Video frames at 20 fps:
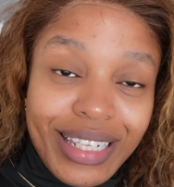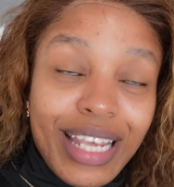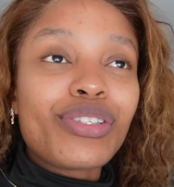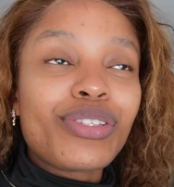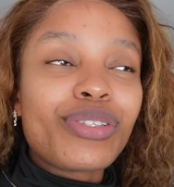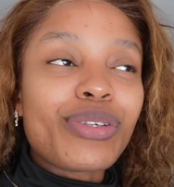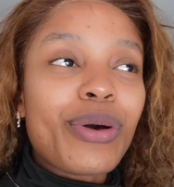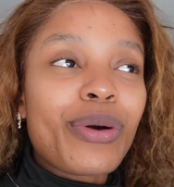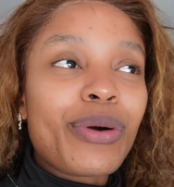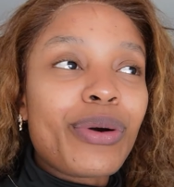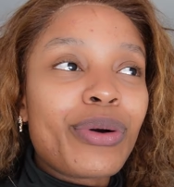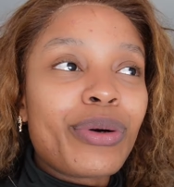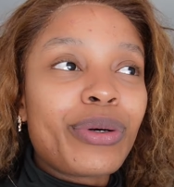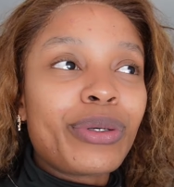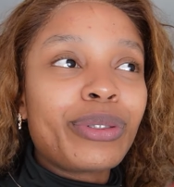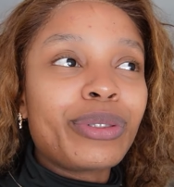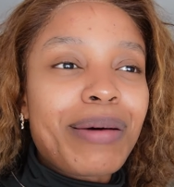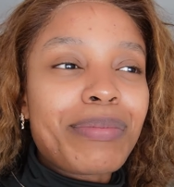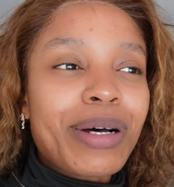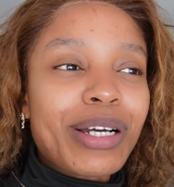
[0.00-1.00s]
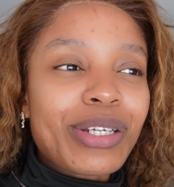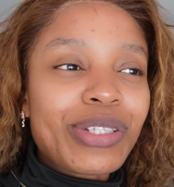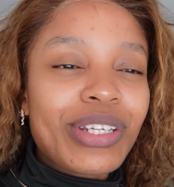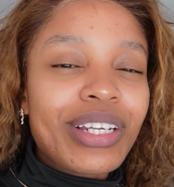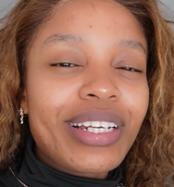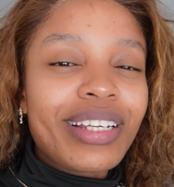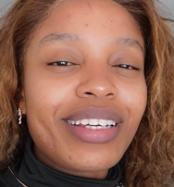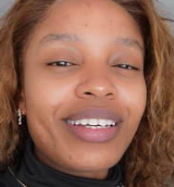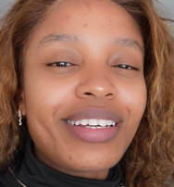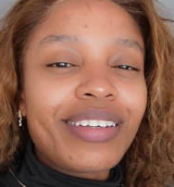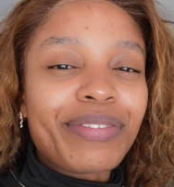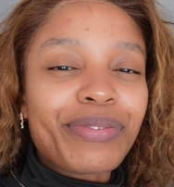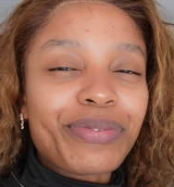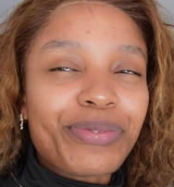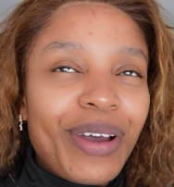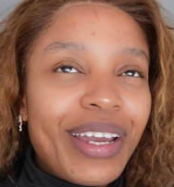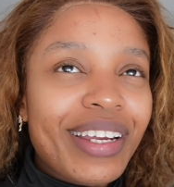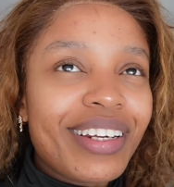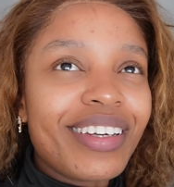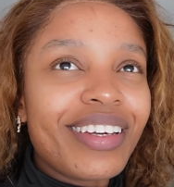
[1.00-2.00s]
So I'm actually
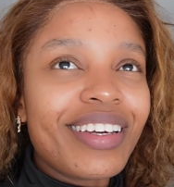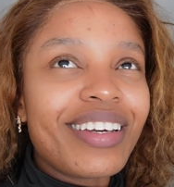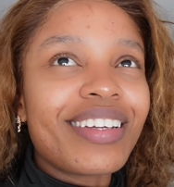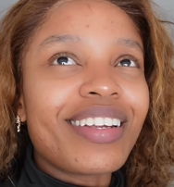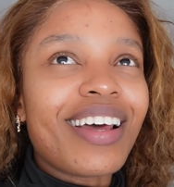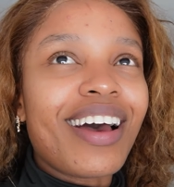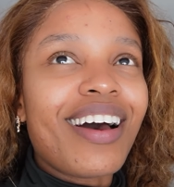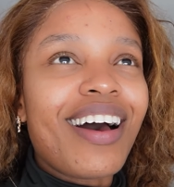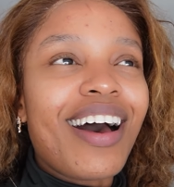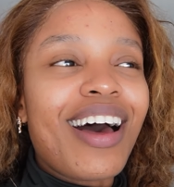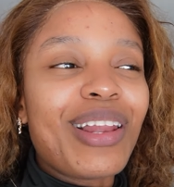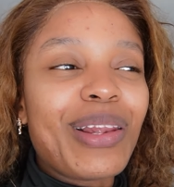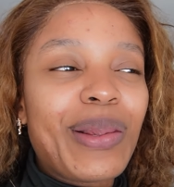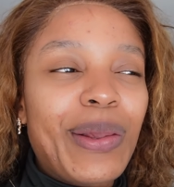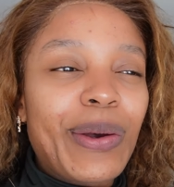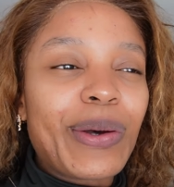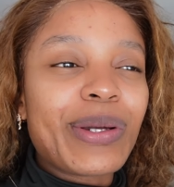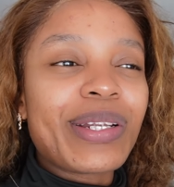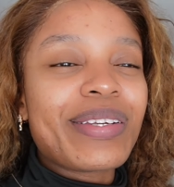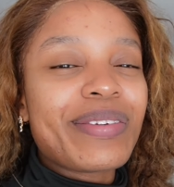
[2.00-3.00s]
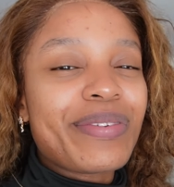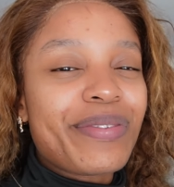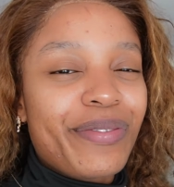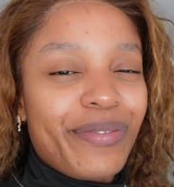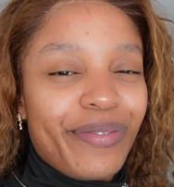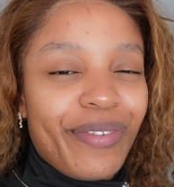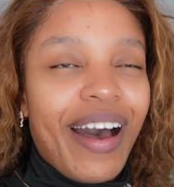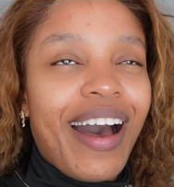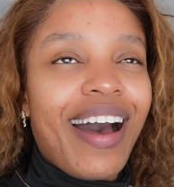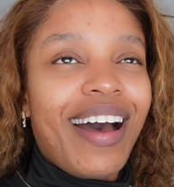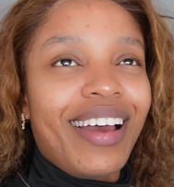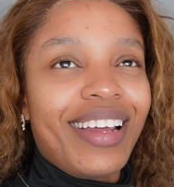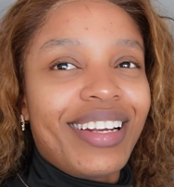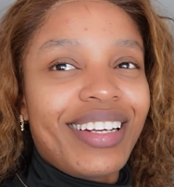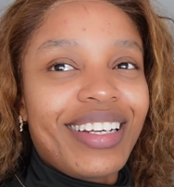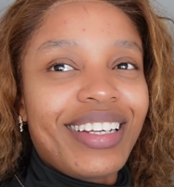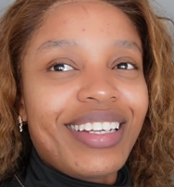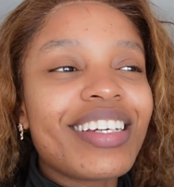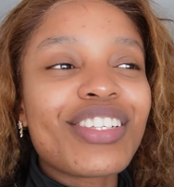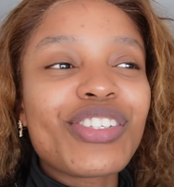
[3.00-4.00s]
finding it a lot
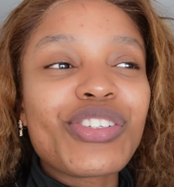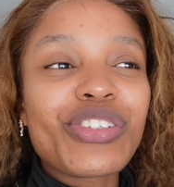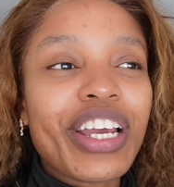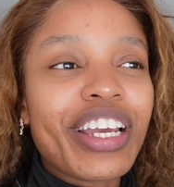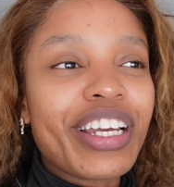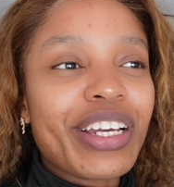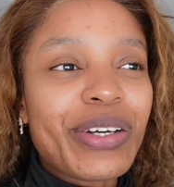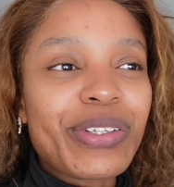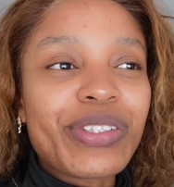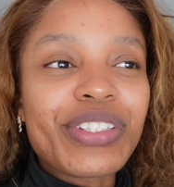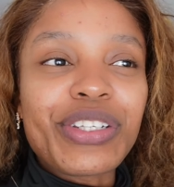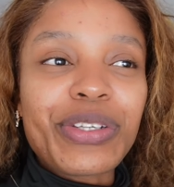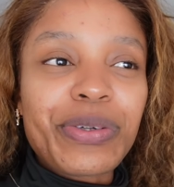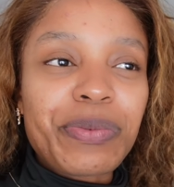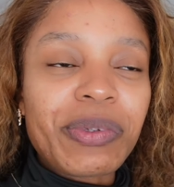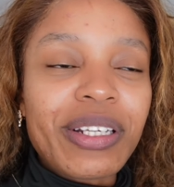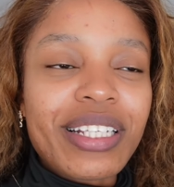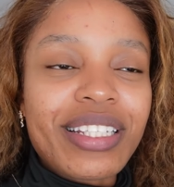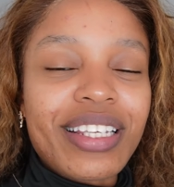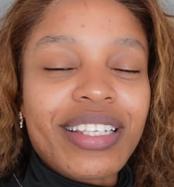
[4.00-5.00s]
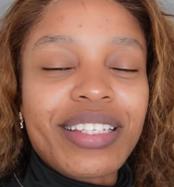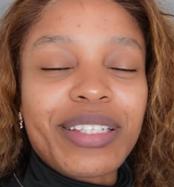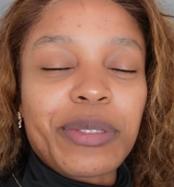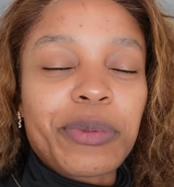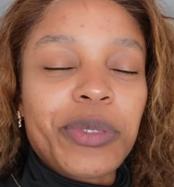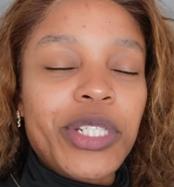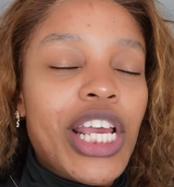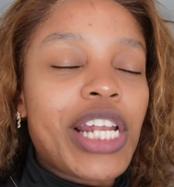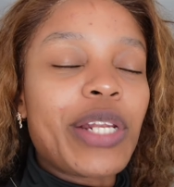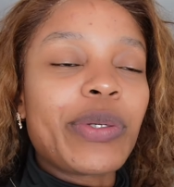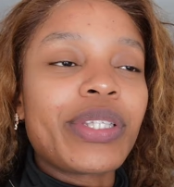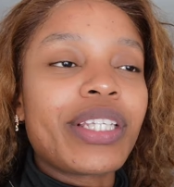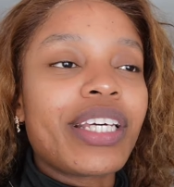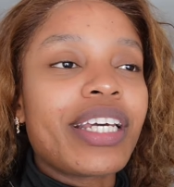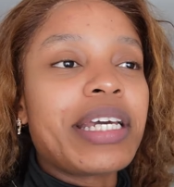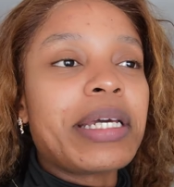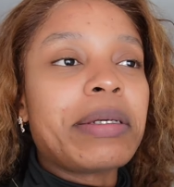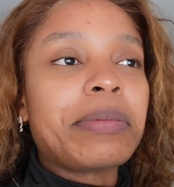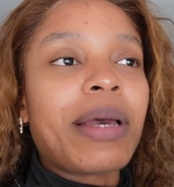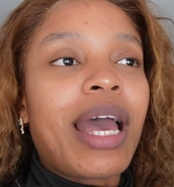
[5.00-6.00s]
fun like trying out new places, especially with
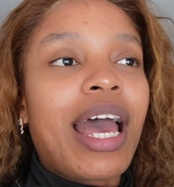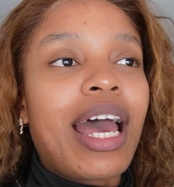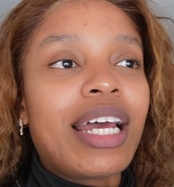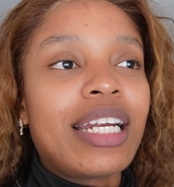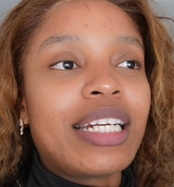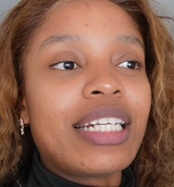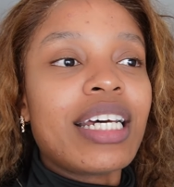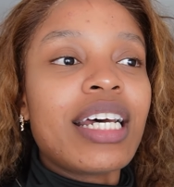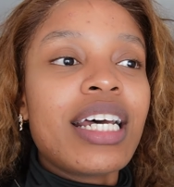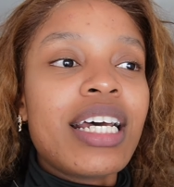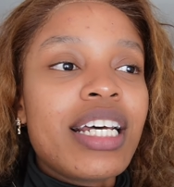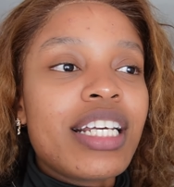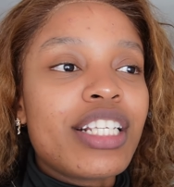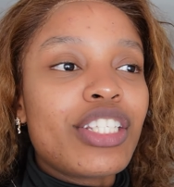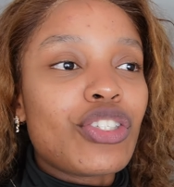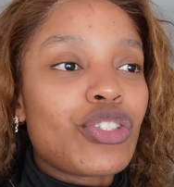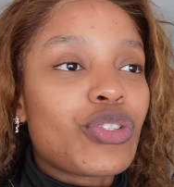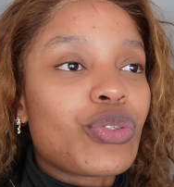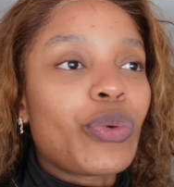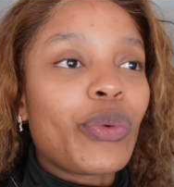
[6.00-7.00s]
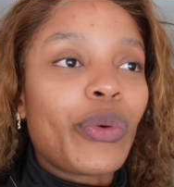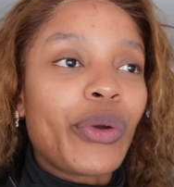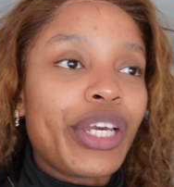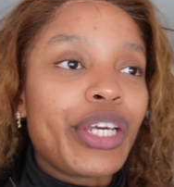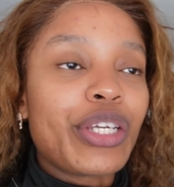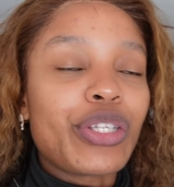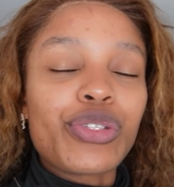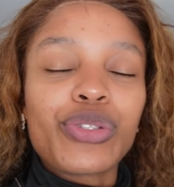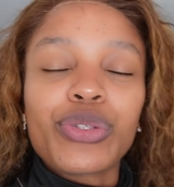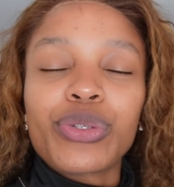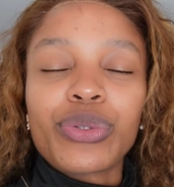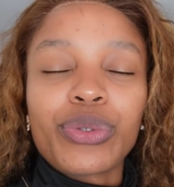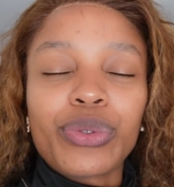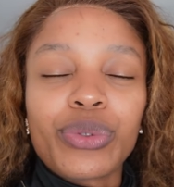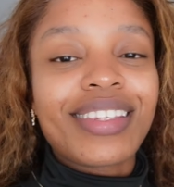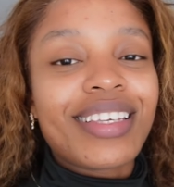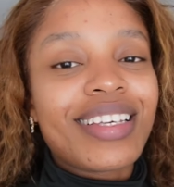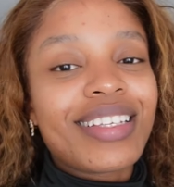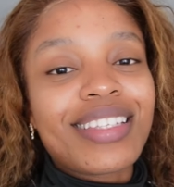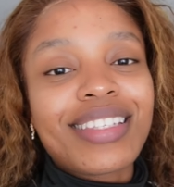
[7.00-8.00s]
him, and just going
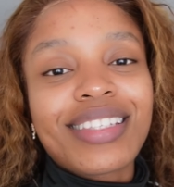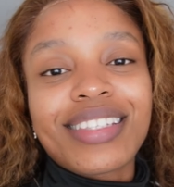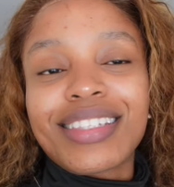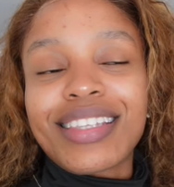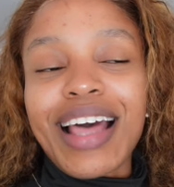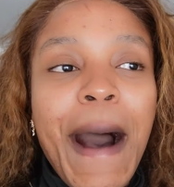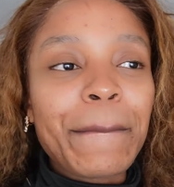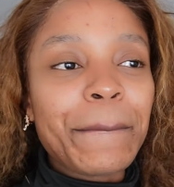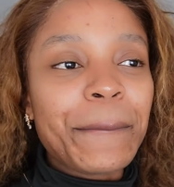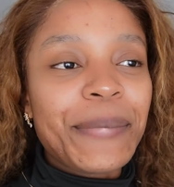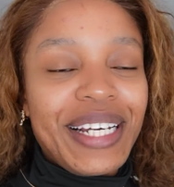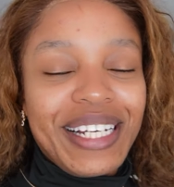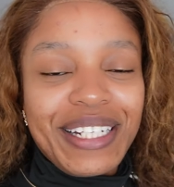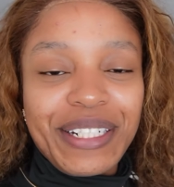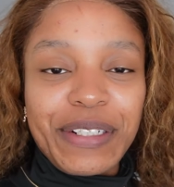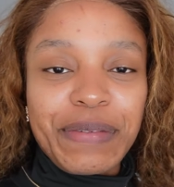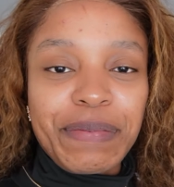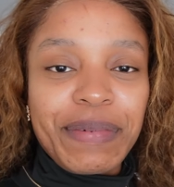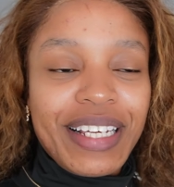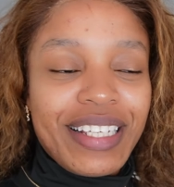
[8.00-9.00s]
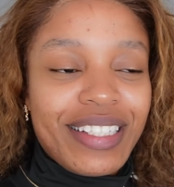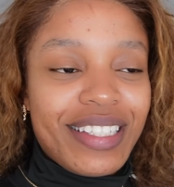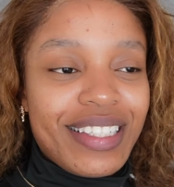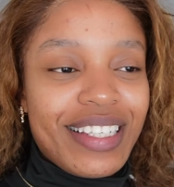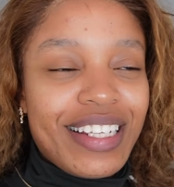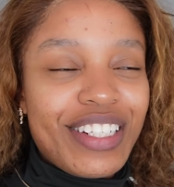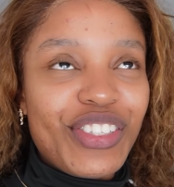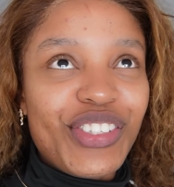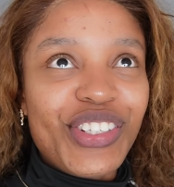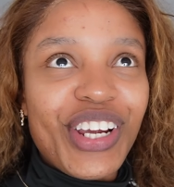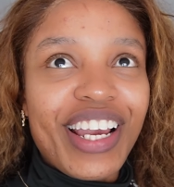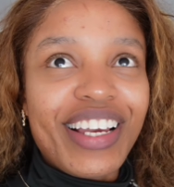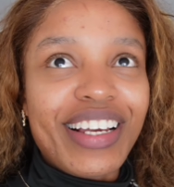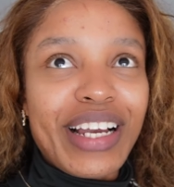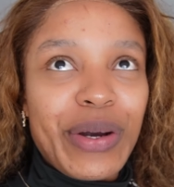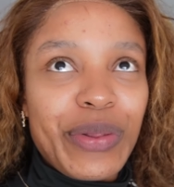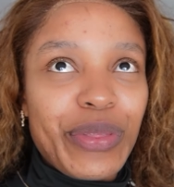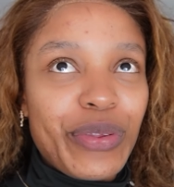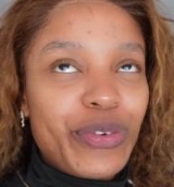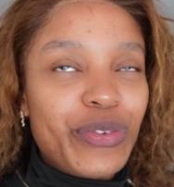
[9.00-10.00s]
to this ambient places and trying
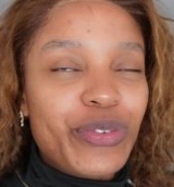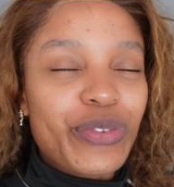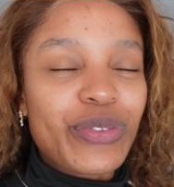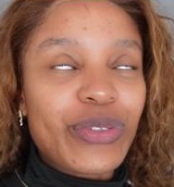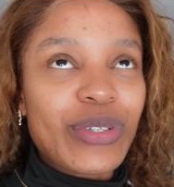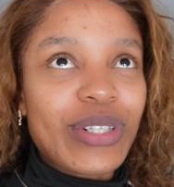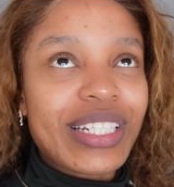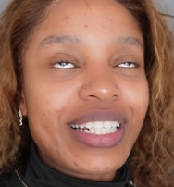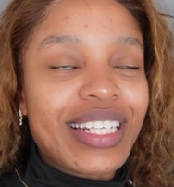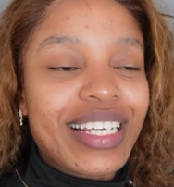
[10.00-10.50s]
out the food.